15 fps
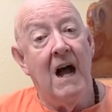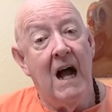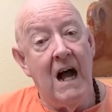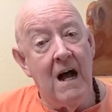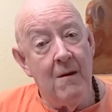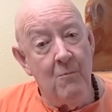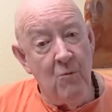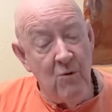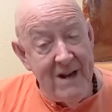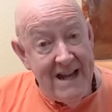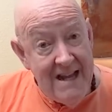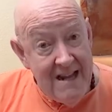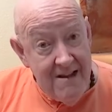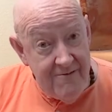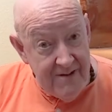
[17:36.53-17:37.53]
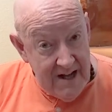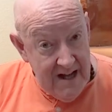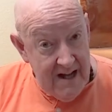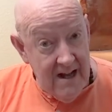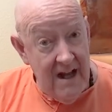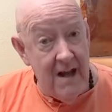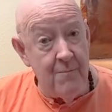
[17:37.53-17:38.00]
am
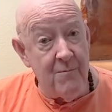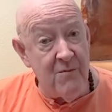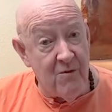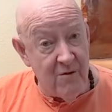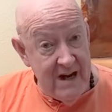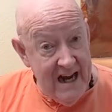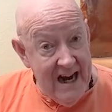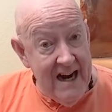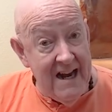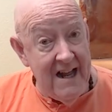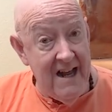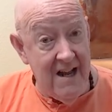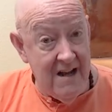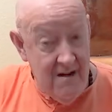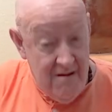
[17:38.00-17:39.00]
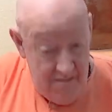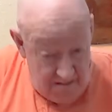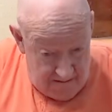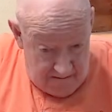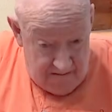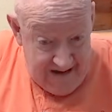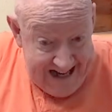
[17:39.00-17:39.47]
weaving, am creating,
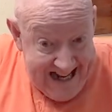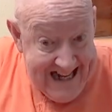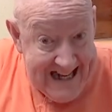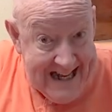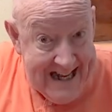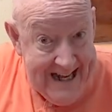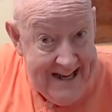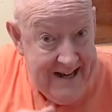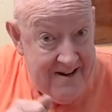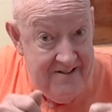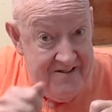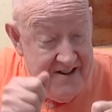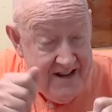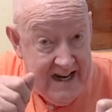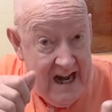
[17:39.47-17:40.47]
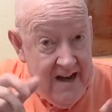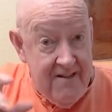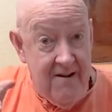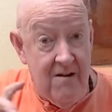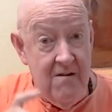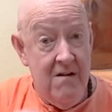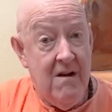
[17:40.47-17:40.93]
linking
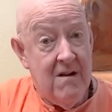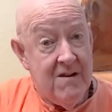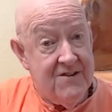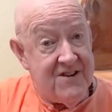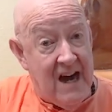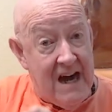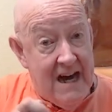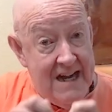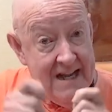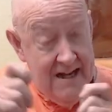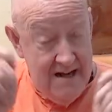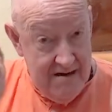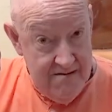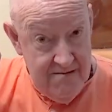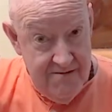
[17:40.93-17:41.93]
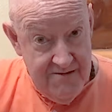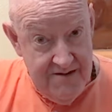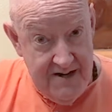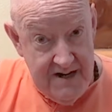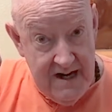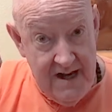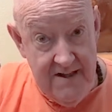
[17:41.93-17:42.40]
together, tying
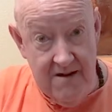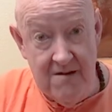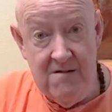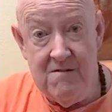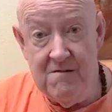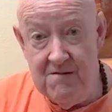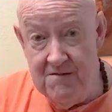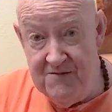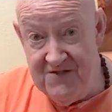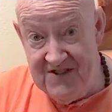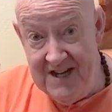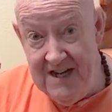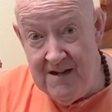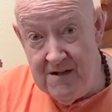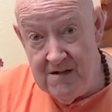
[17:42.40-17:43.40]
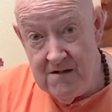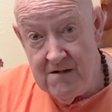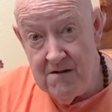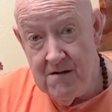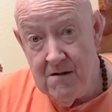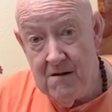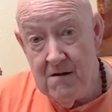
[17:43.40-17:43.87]
together. You see?
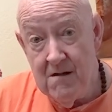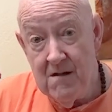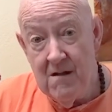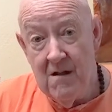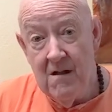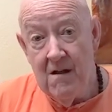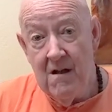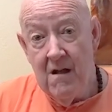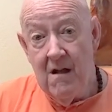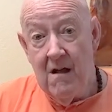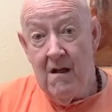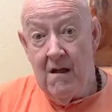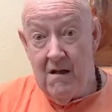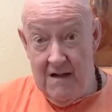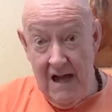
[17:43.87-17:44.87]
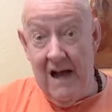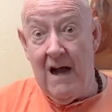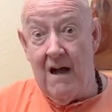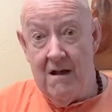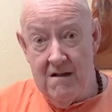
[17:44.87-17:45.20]
Yeah,